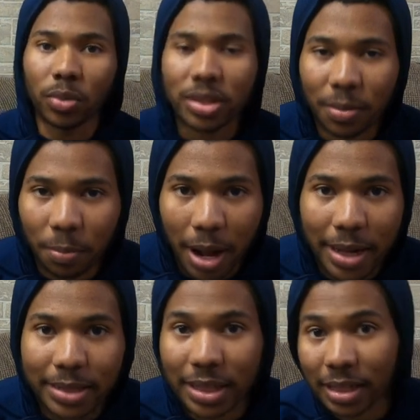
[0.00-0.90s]
What's the
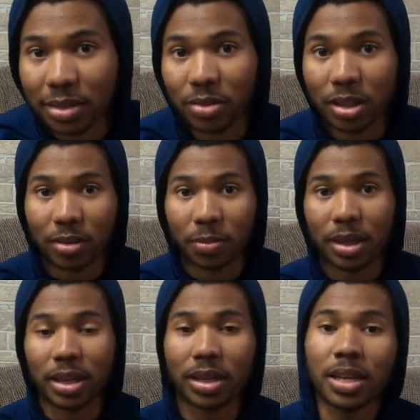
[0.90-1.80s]
mindset that you need to
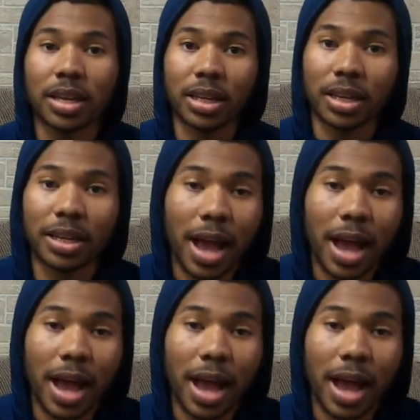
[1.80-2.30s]
be in?